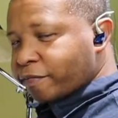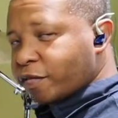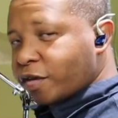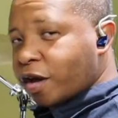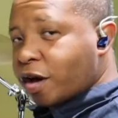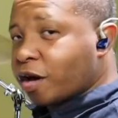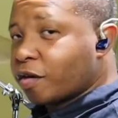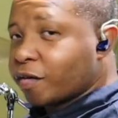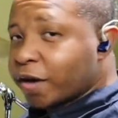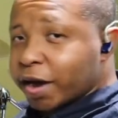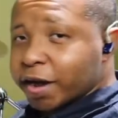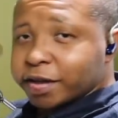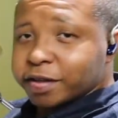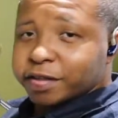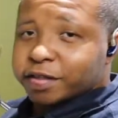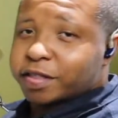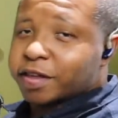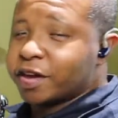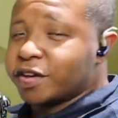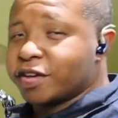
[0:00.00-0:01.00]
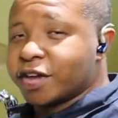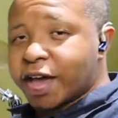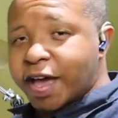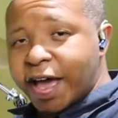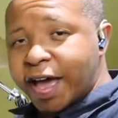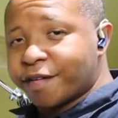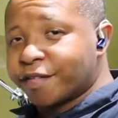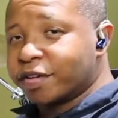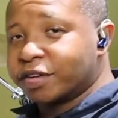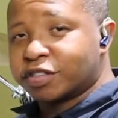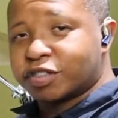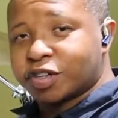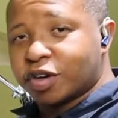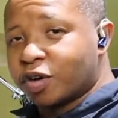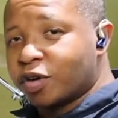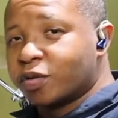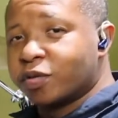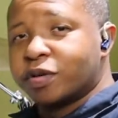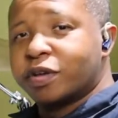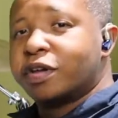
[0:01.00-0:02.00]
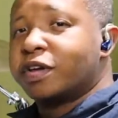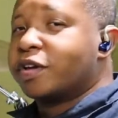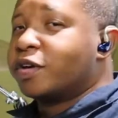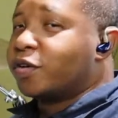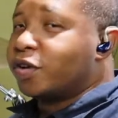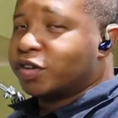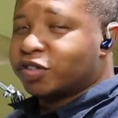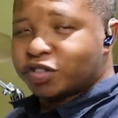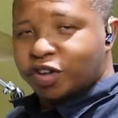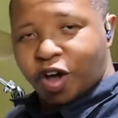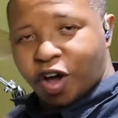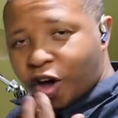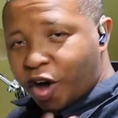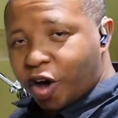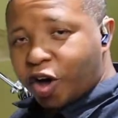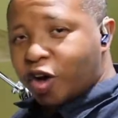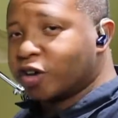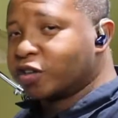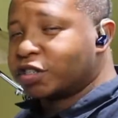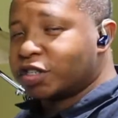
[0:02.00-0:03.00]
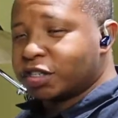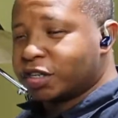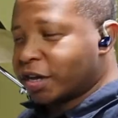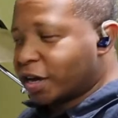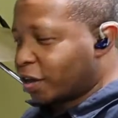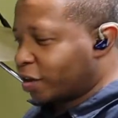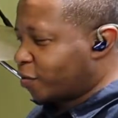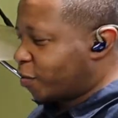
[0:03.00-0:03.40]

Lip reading: All right, there you have it. So it's all together.